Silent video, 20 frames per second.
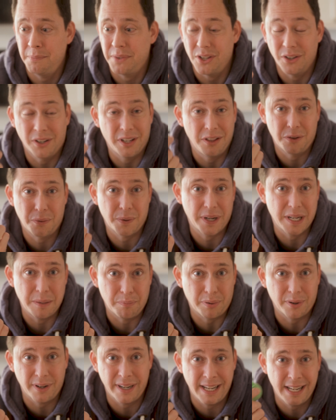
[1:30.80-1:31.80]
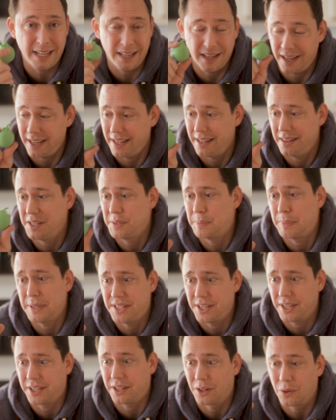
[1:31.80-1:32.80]
You could three D print it. Uh, this
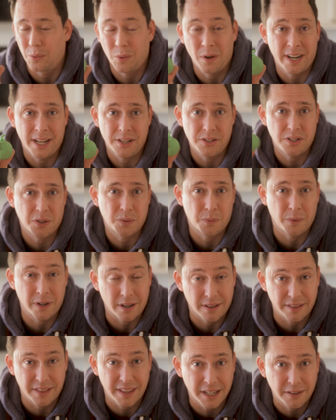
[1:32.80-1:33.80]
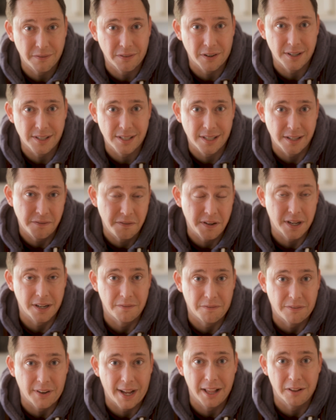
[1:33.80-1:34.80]
particular one, I just went on Thingiverse and found a
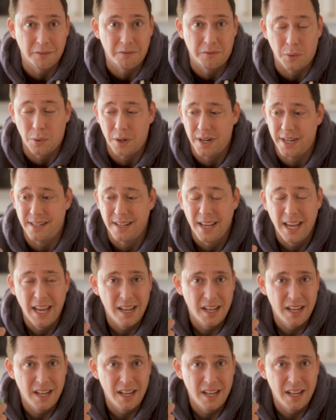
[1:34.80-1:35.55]
file for it.